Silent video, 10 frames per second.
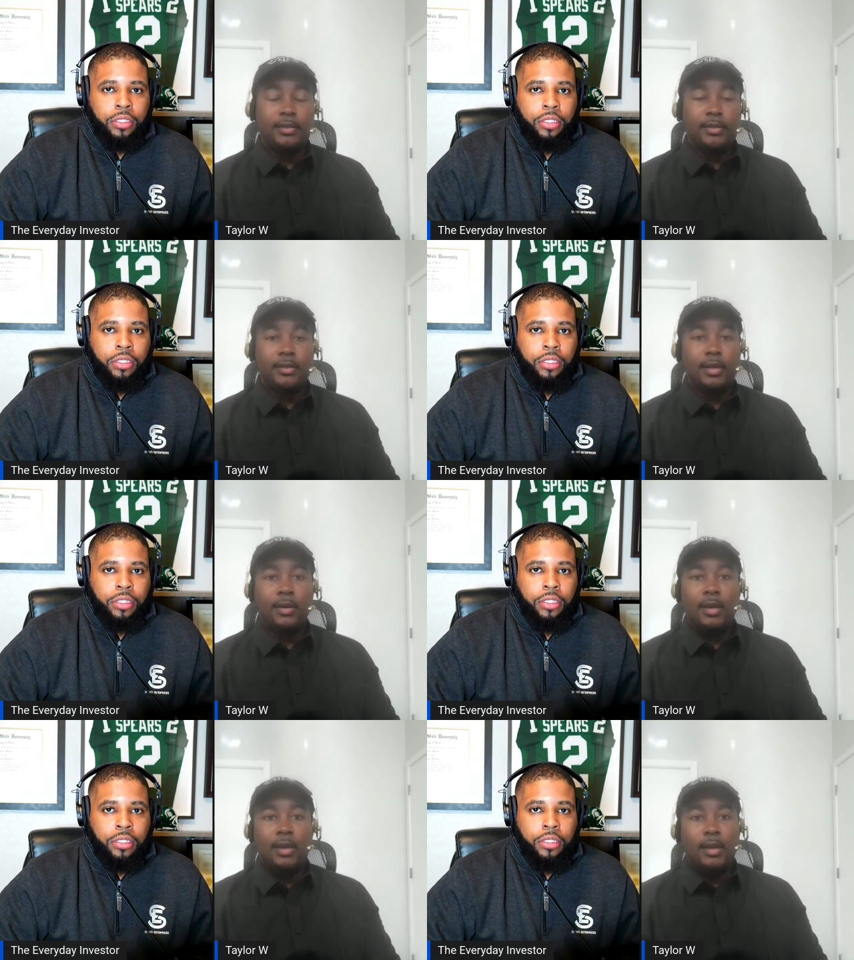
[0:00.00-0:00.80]
Speaker 1: or so,
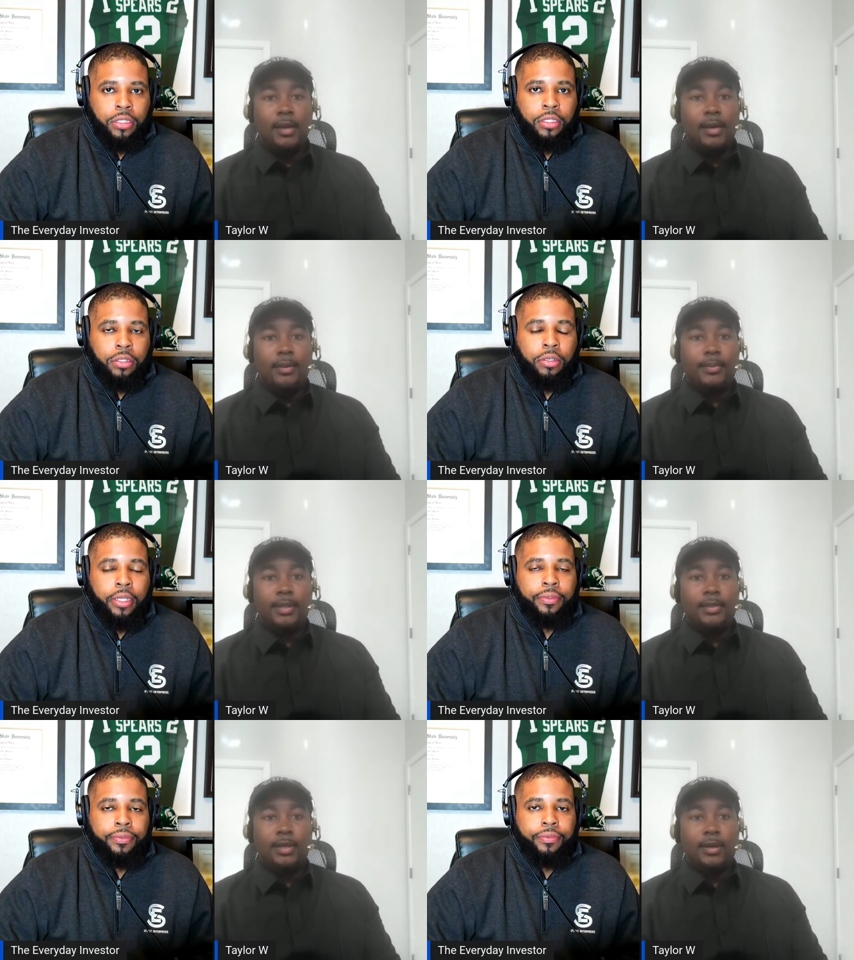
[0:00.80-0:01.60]
um,
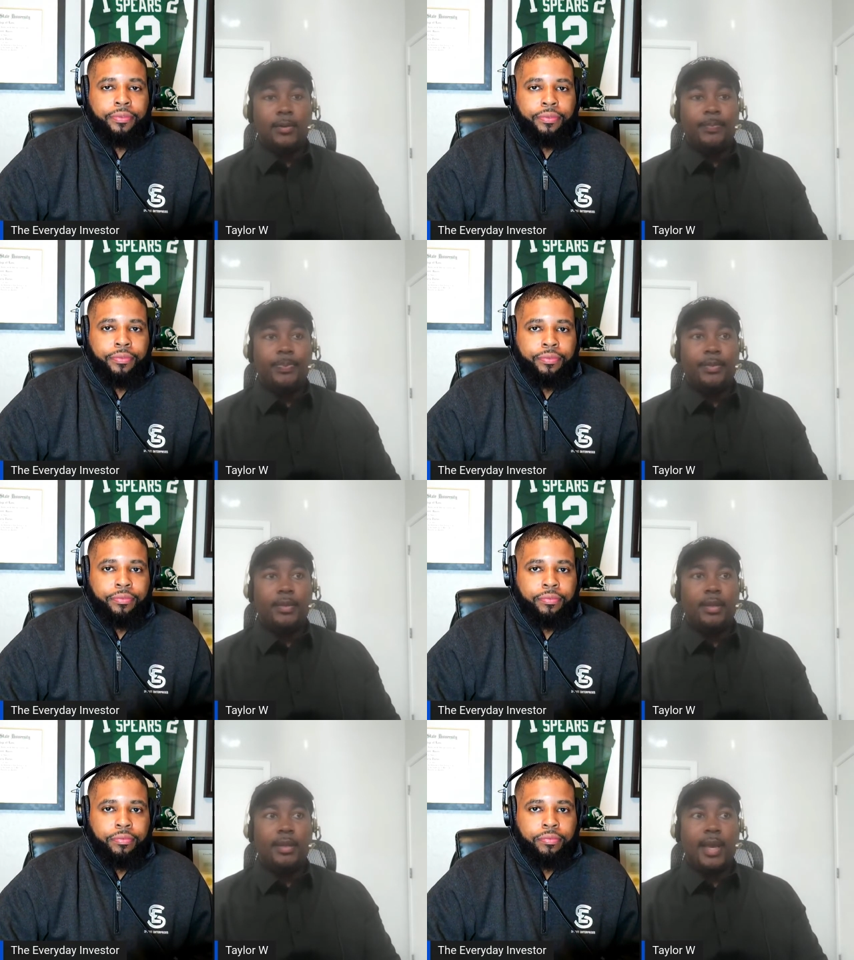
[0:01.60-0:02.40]
and so
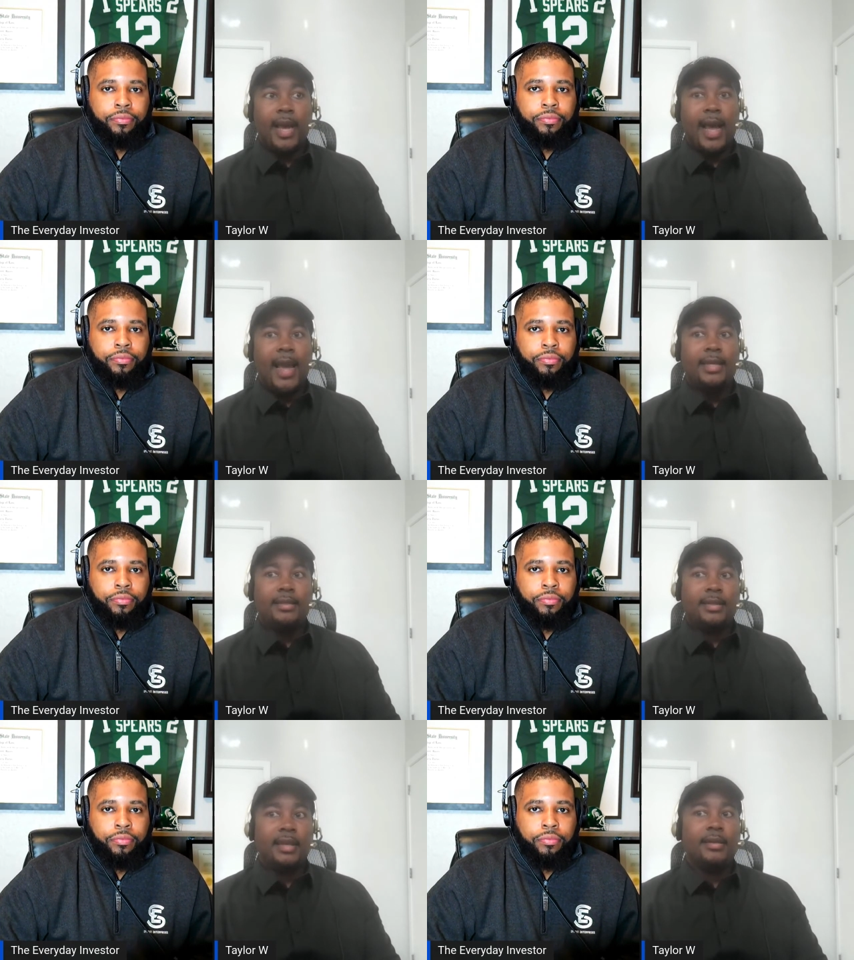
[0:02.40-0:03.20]
I
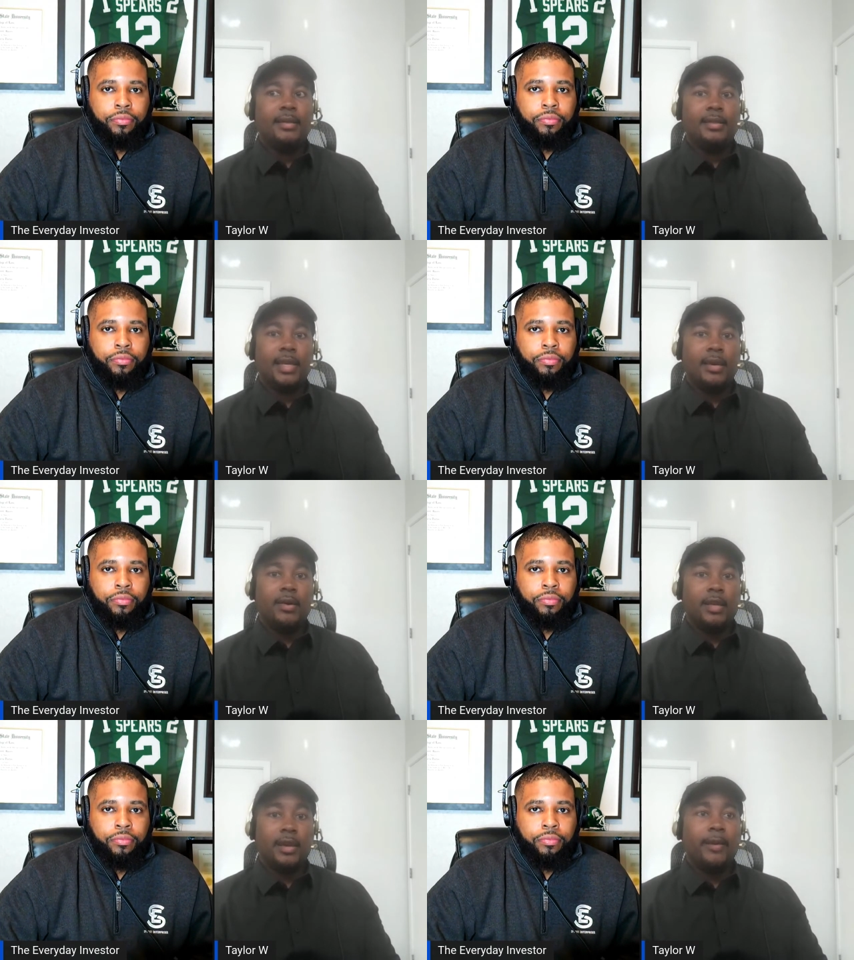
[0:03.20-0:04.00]
tend to say,
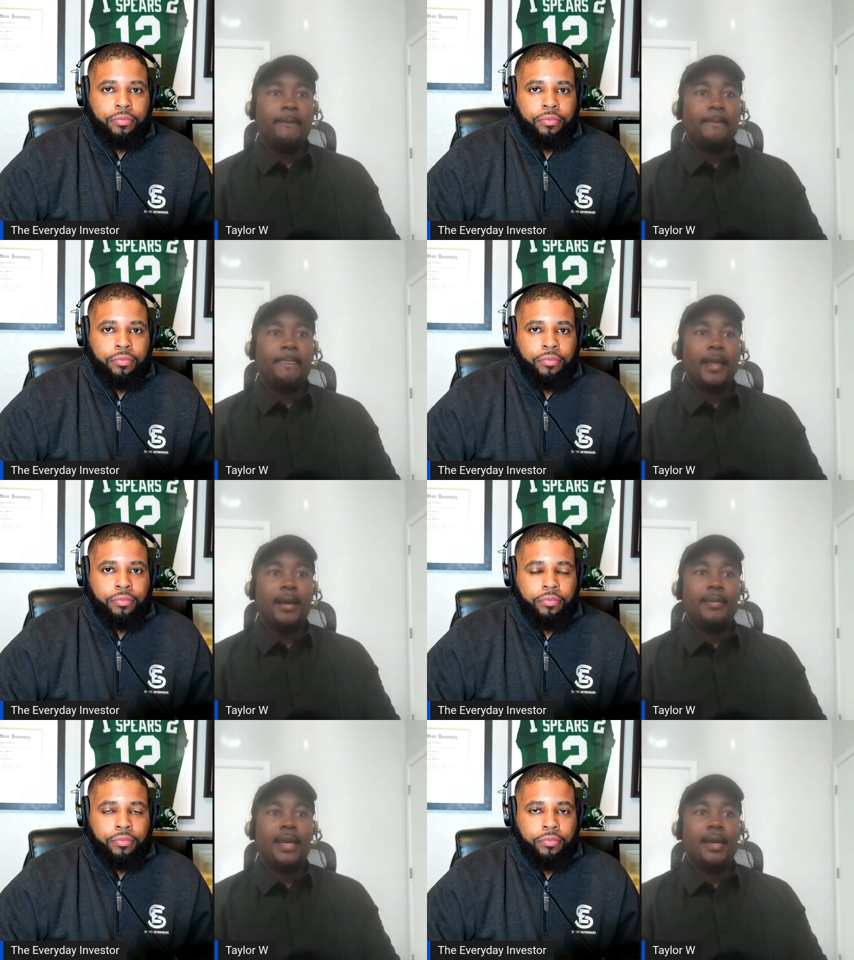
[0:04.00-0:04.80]
okay,
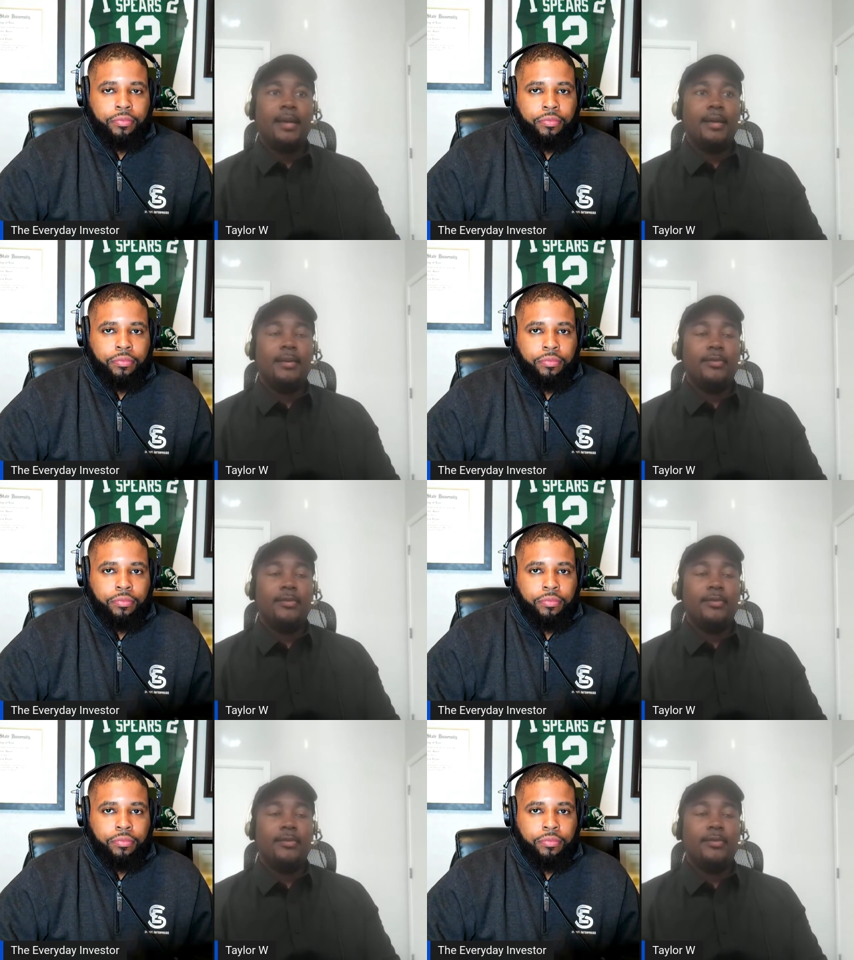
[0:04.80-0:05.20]
I'm not.